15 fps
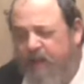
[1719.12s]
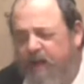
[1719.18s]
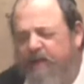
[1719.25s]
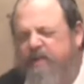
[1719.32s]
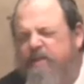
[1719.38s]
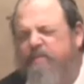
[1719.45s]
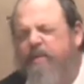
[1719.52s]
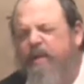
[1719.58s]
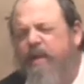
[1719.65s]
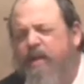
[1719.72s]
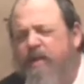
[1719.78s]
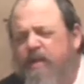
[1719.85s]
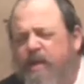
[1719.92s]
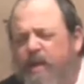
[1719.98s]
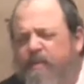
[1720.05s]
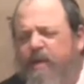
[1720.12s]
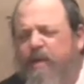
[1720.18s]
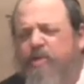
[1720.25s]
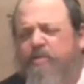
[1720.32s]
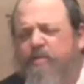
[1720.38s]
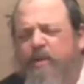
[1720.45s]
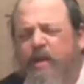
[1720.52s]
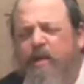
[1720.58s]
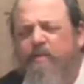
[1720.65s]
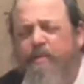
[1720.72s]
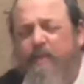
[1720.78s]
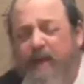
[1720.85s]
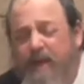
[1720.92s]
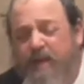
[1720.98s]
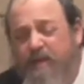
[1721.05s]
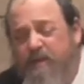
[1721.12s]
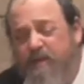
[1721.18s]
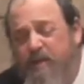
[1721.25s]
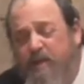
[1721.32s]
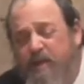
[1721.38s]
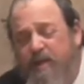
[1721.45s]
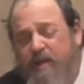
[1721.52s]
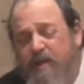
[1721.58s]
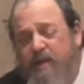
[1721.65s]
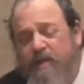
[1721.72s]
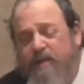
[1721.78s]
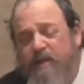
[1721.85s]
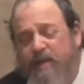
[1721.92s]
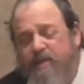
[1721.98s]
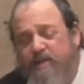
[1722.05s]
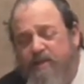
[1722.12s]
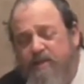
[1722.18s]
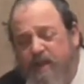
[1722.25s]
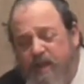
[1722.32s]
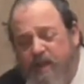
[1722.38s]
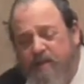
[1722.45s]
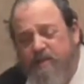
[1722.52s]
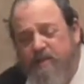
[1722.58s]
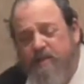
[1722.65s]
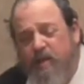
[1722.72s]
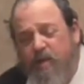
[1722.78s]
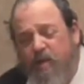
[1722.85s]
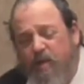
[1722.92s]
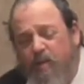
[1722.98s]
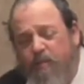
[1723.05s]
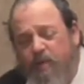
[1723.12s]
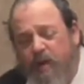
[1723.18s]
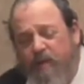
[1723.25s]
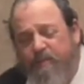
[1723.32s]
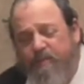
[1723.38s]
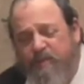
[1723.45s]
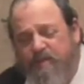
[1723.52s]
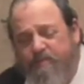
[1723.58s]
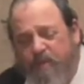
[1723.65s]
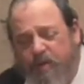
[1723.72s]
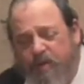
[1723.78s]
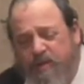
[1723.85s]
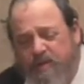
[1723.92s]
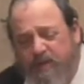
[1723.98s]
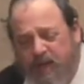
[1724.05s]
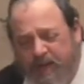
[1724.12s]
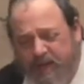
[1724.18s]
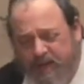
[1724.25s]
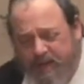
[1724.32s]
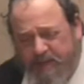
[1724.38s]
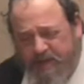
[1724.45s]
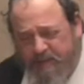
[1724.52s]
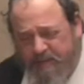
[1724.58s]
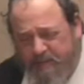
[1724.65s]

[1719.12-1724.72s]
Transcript: I explained Kamash Malan meant that since the whole problem is Maris Ayin,